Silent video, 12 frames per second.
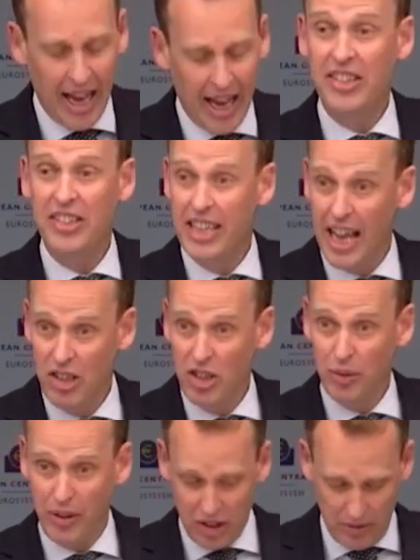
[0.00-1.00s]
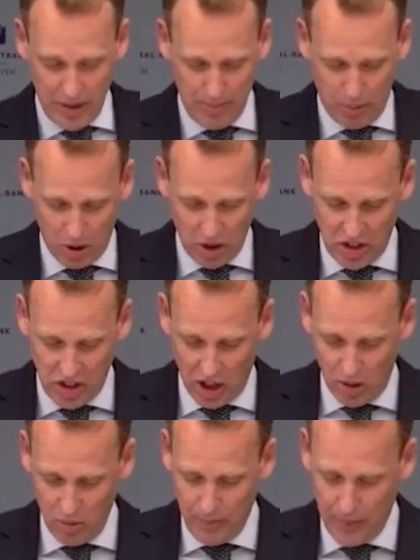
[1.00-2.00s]
As the NGFS reports
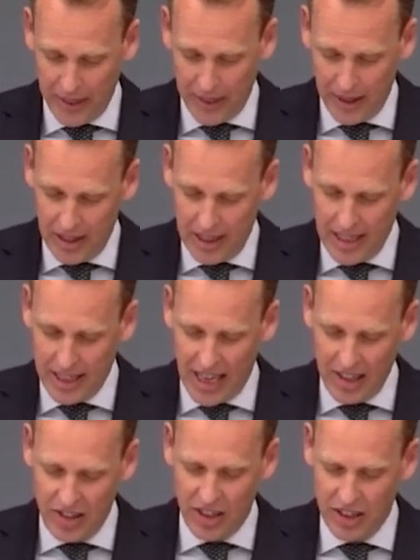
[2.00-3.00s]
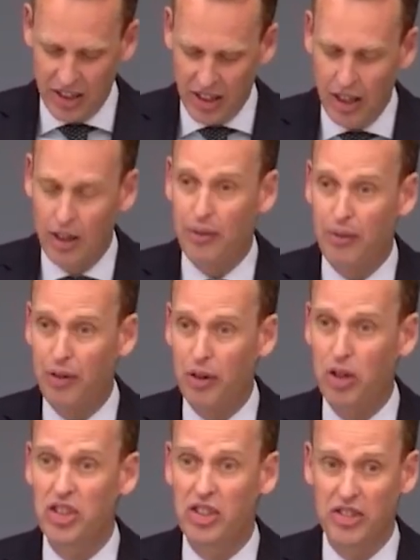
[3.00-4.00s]
show, litigation
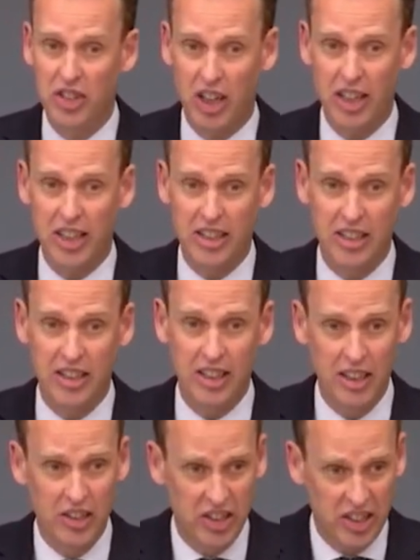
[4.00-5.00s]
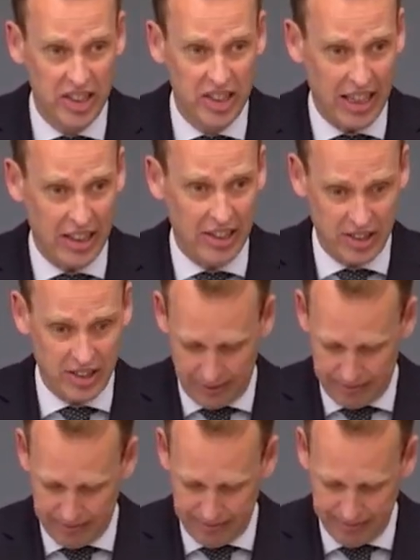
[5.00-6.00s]
first targeted states.
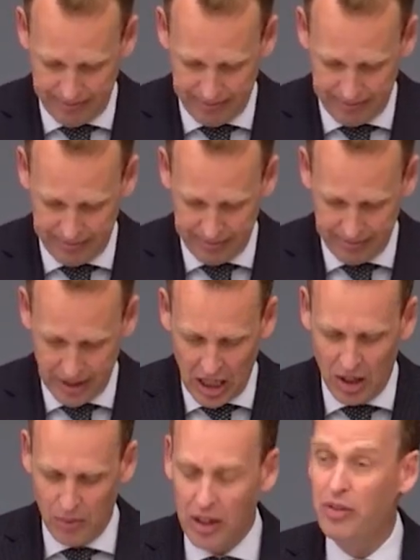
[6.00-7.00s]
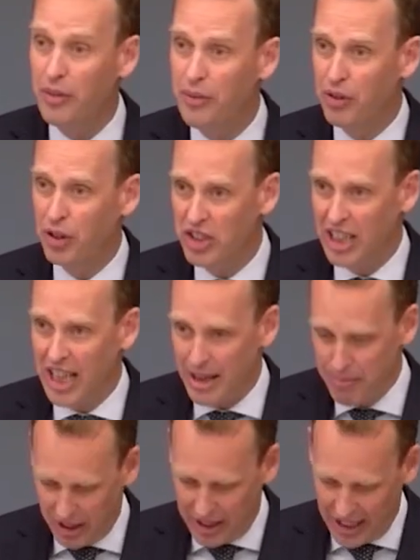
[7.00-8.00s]
One of the first
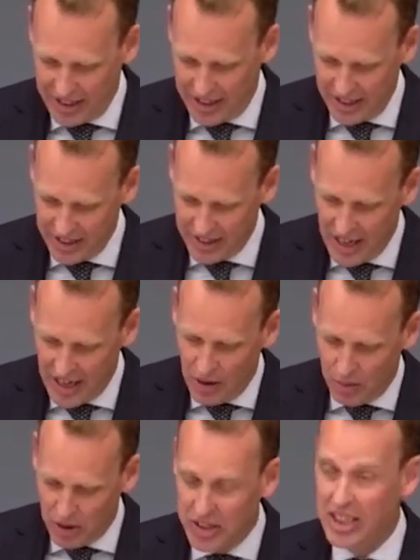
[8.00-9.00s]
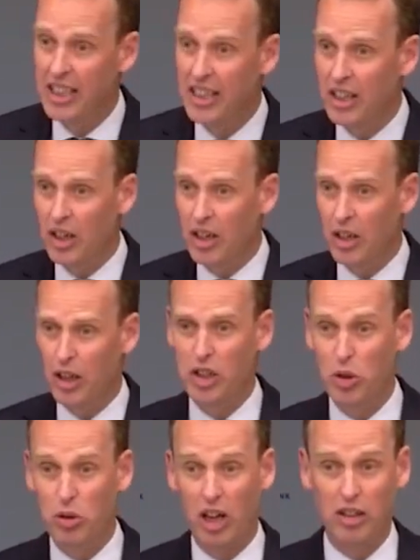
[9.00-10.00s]
landmark cases was the uh,
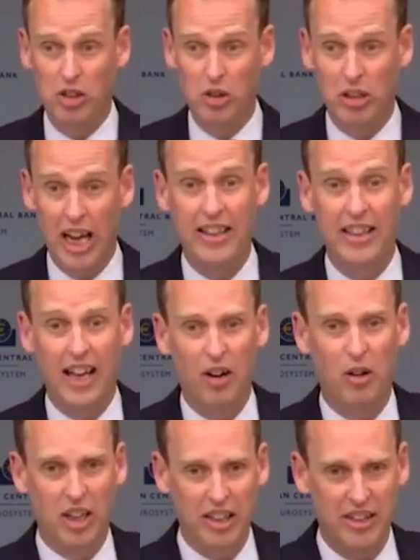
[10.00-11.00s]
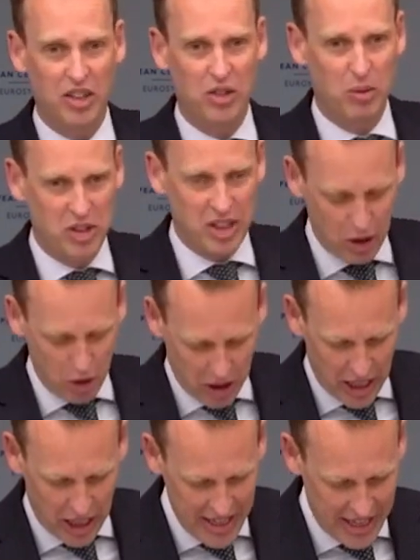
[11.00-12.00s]
Urgenda, or in Dutch we would say
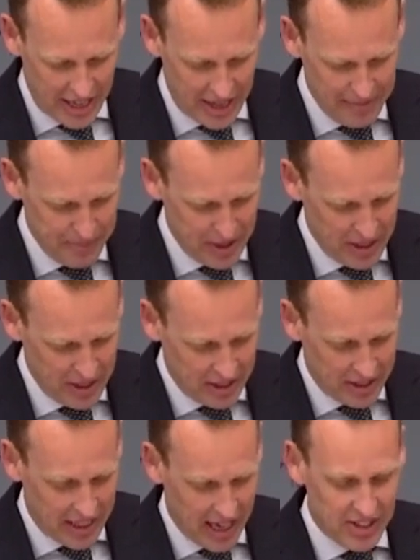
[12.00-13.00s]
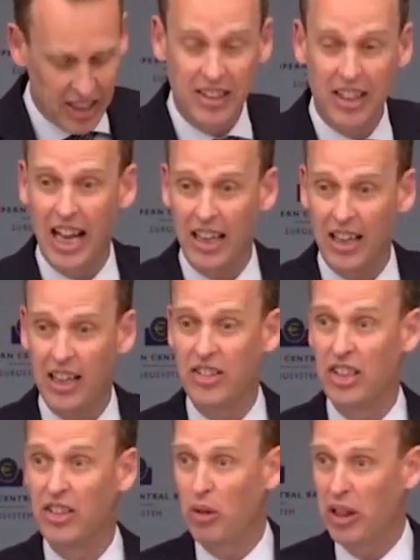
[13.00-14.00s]
Urgenda, case in the
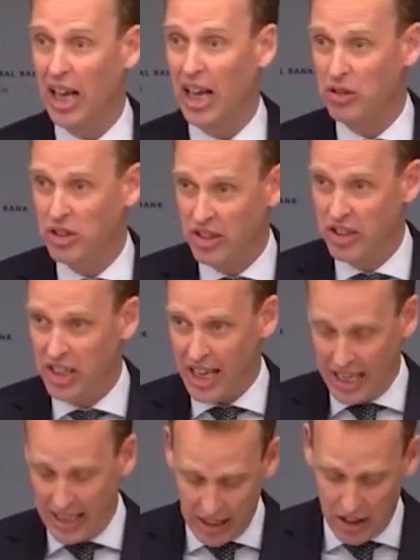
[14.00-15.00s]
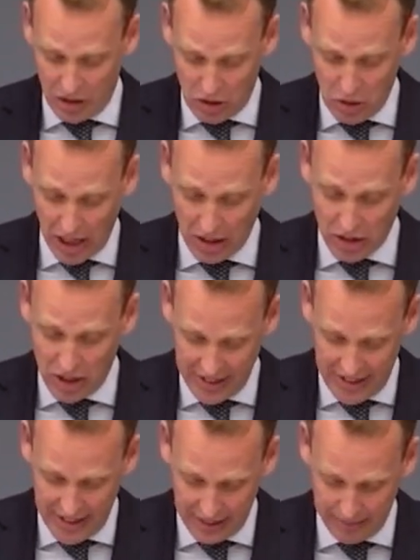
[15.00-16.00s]
Netherlands in, 2008, in
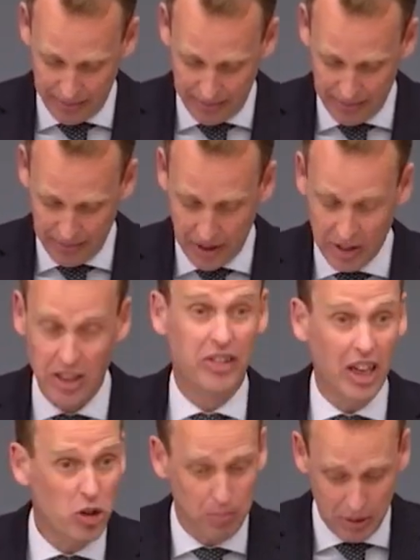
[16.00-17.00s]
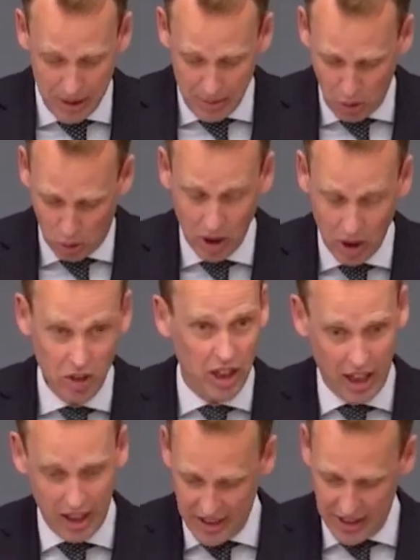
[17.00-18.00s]
2019 the Dutch Supreme Court, so
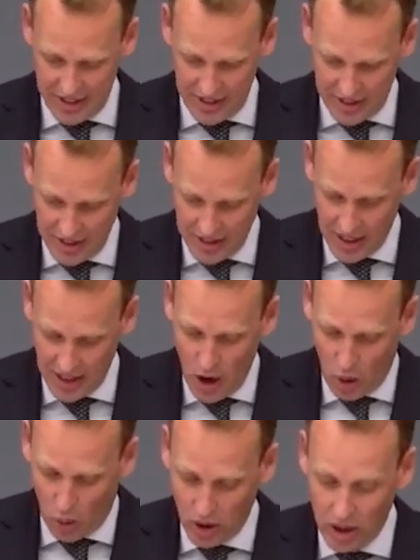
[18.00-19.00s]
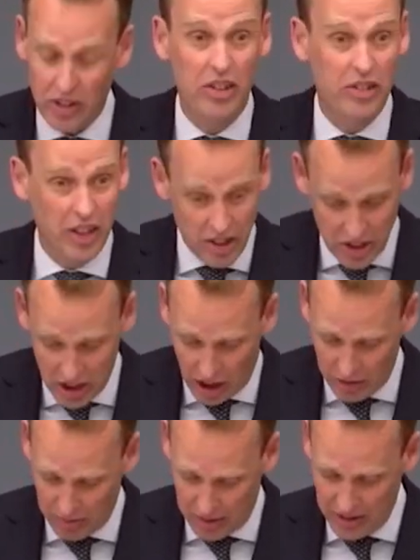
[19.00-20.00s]
the highest instance, ordered the Dutch
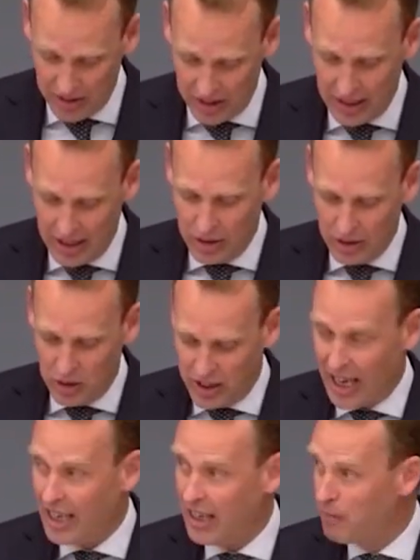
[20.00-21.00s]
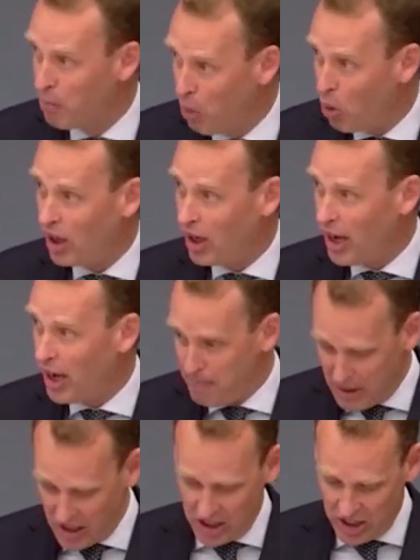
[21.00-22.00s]
government to take more
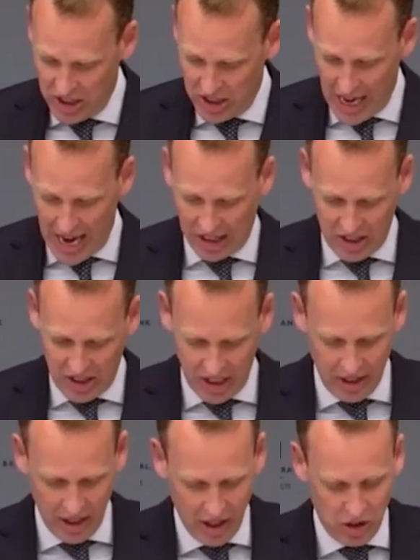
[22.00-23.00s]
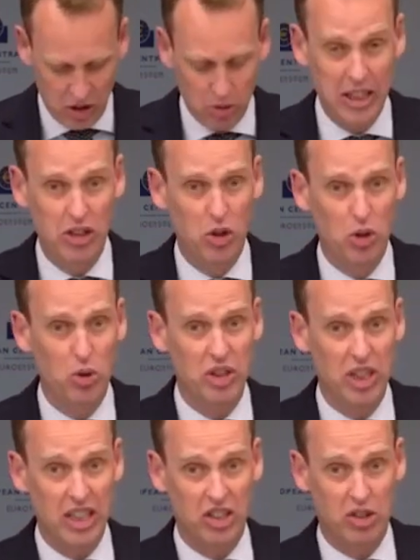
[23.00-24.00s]
ambitious action to
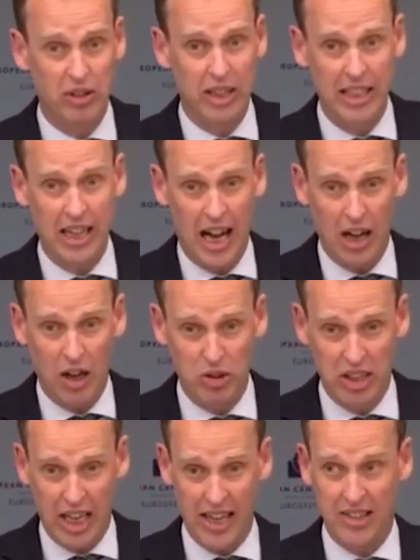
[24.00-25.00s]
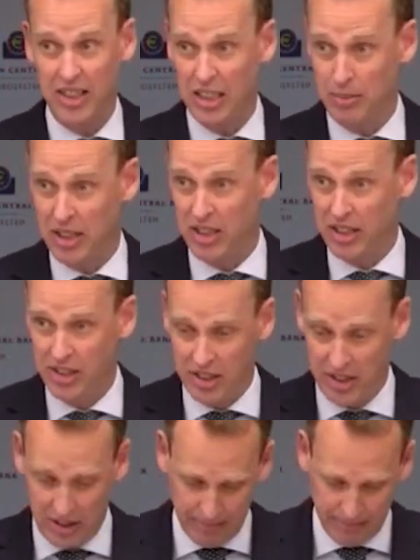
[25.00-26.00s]
reduce its greenhouse gas
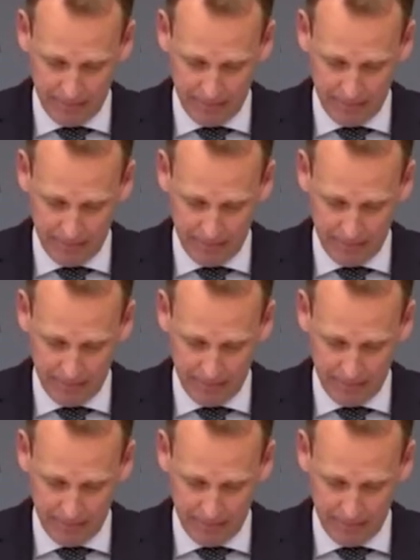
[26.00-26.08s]
emissions.